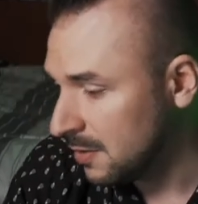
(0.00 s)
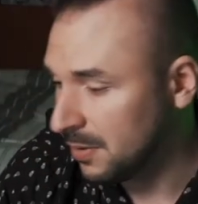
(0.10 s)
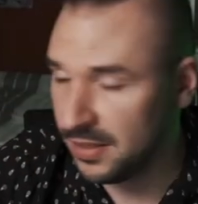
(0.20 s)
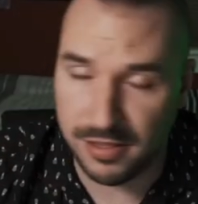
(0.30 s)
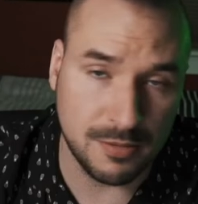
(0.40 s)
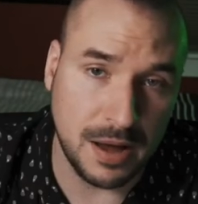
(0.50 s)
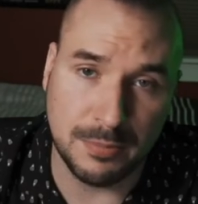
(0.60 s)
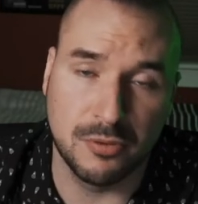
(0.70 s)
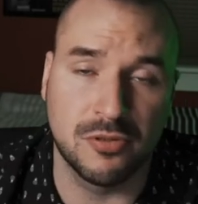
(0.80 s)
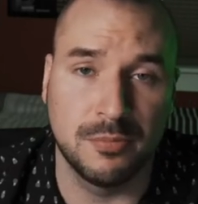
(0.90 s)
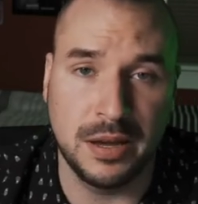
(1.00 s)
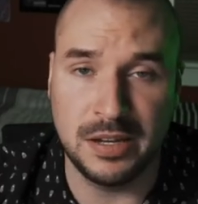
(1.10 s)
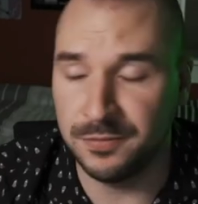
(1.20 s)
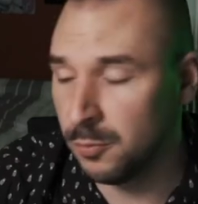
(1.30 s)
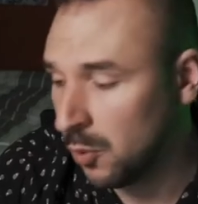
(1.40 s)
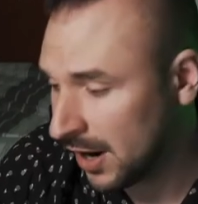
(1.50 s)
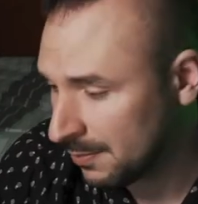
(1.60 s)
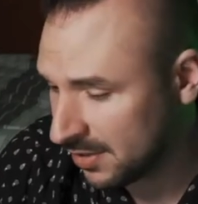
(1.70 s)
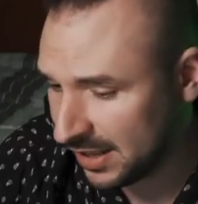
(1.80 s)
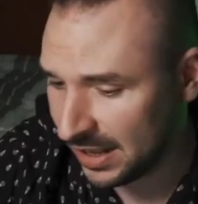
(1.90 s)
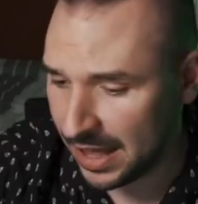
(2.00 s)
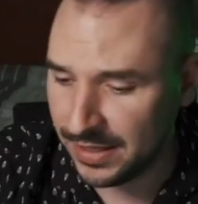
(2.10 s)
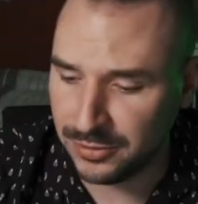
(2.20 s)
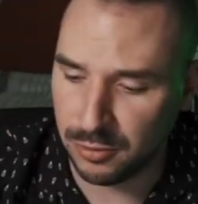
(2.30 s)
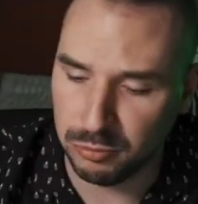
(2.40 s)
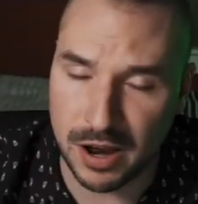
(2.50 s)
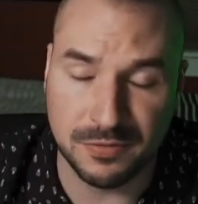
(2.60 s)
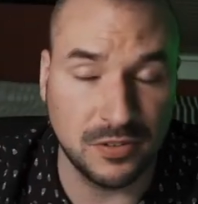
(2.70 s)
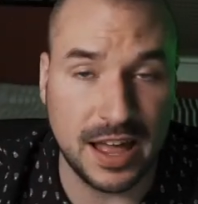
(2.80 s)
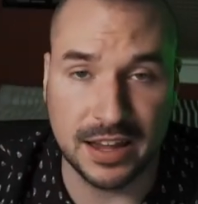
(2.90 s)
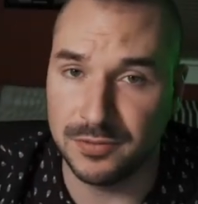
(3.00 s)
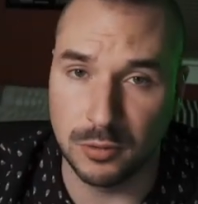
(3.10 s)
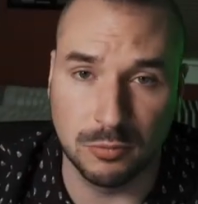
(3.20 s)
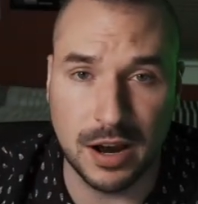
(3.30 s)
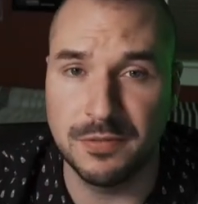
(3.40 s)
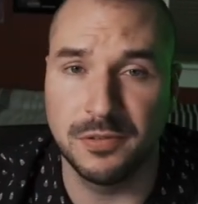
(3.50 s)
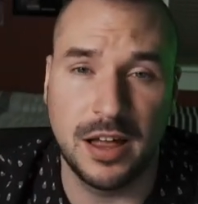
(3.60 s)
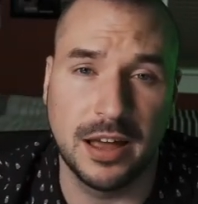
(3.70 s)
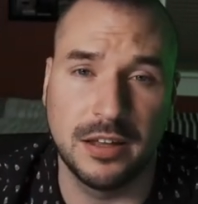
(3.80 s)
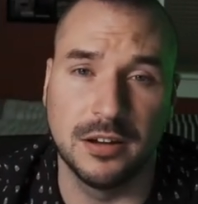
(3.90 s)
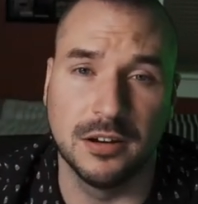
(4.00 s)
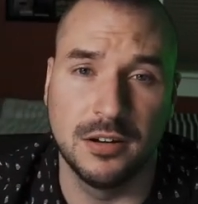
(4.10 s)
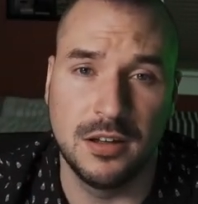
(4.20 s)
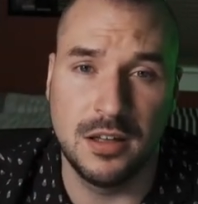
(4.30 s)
But this is my personal opinion from what I'm seeing. I think there's red flag after red flag here.